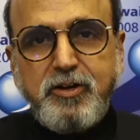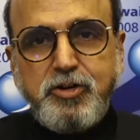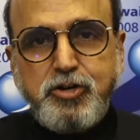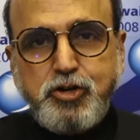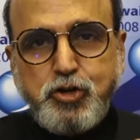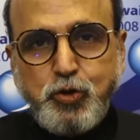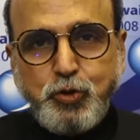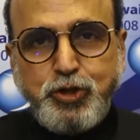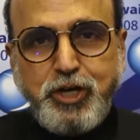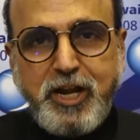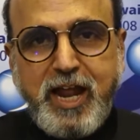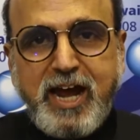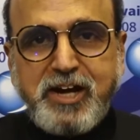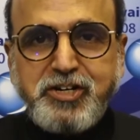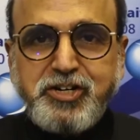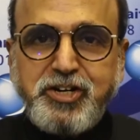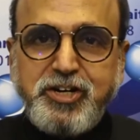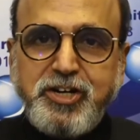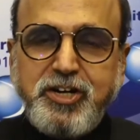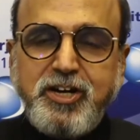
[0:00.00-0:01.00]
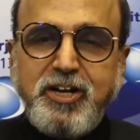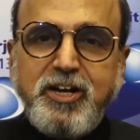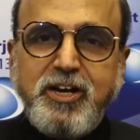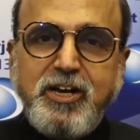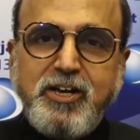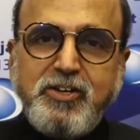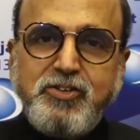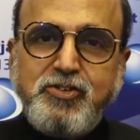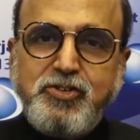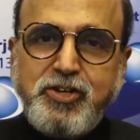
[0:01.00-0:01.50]
Truth in action
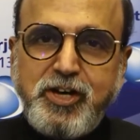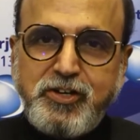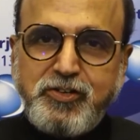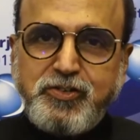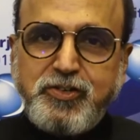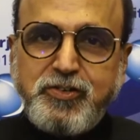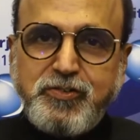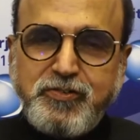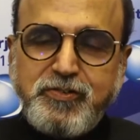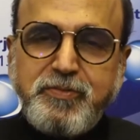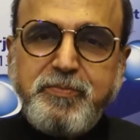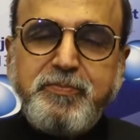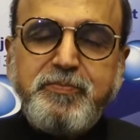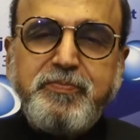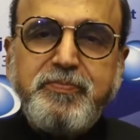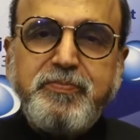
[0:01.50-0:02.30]
is justice.